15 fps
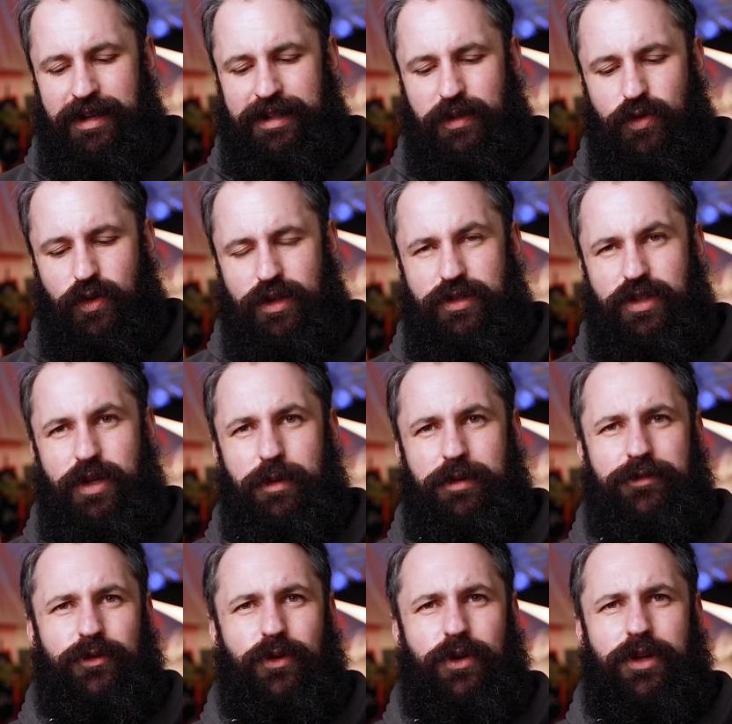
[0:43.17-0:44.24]
I'll try and do
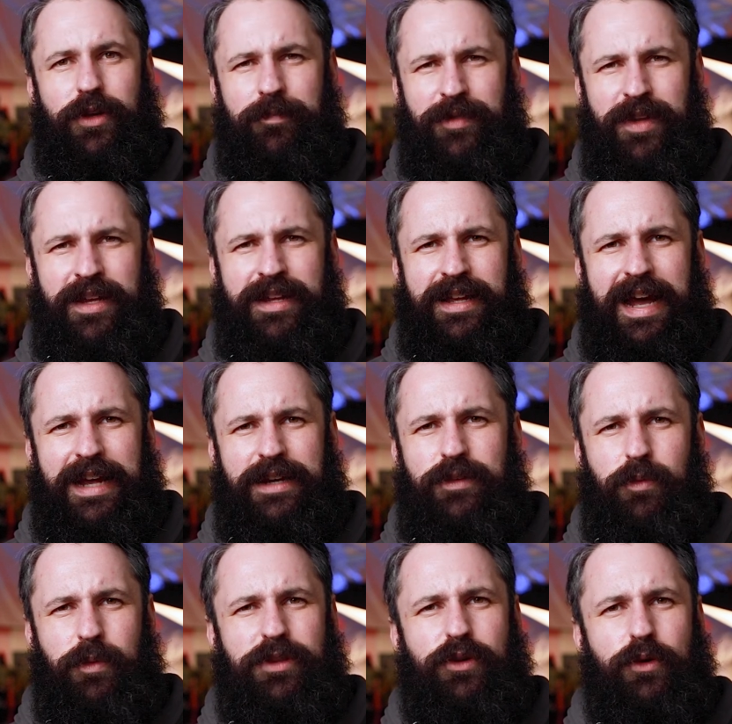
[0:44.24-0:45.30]
one for you.
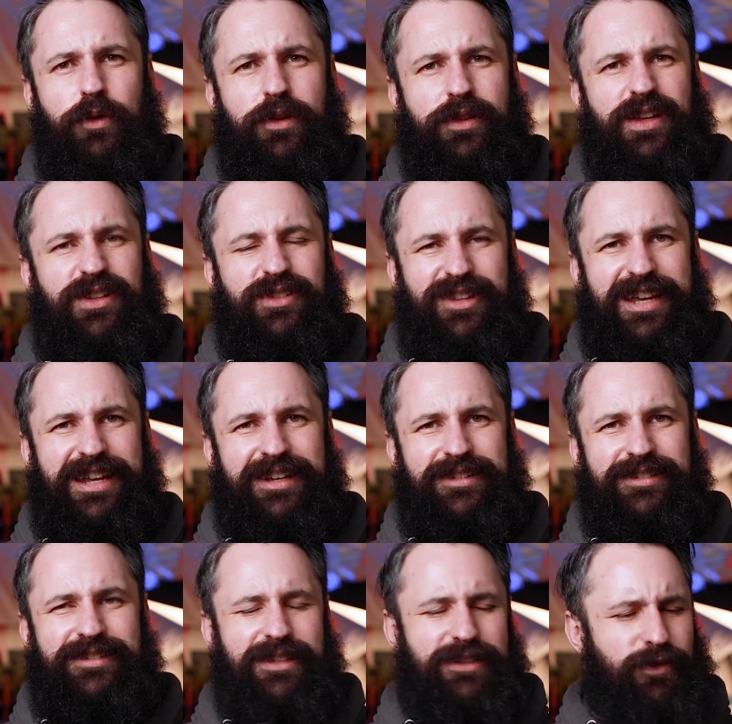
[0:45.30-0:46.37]
And with all of these
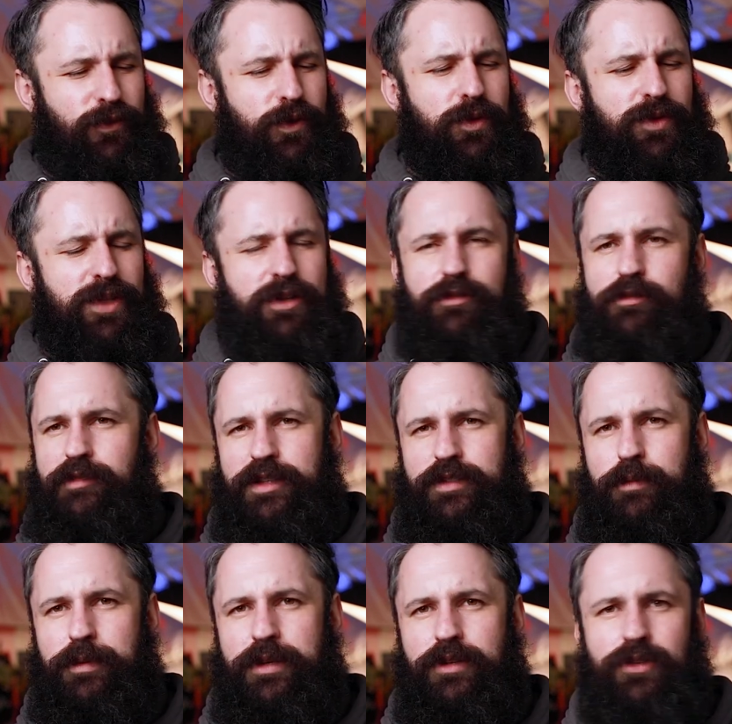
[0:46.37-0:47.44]
things, there's a few secret
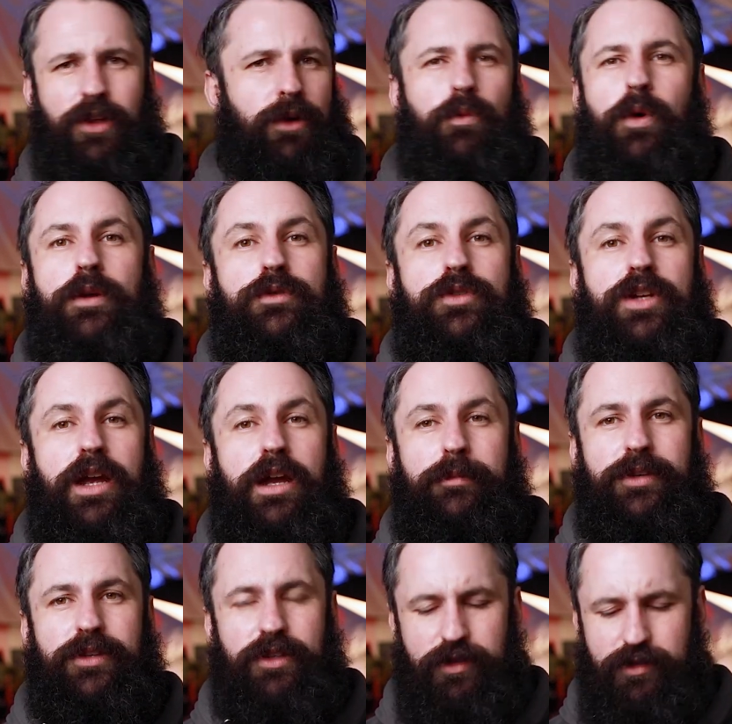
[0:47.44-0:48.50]
recipes that I won't share
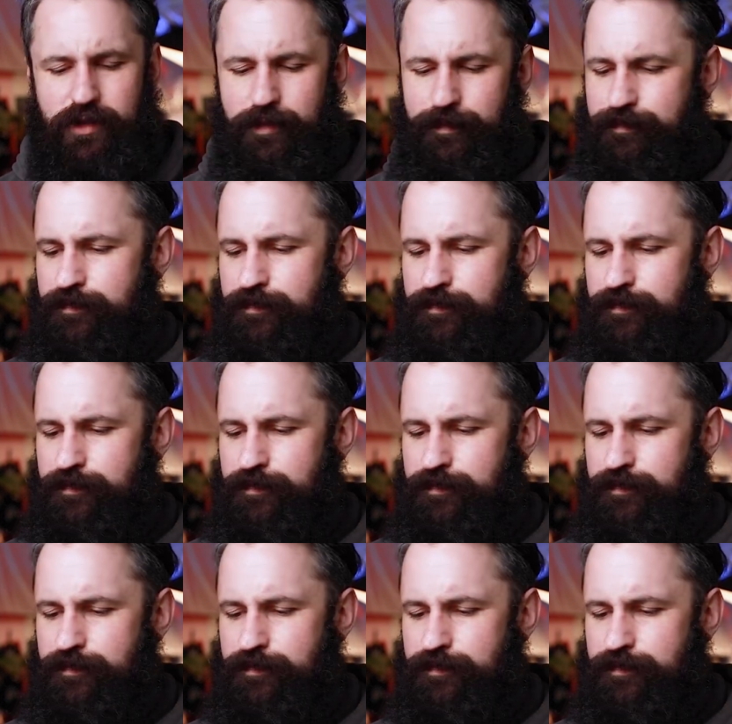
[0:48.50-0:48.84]
because,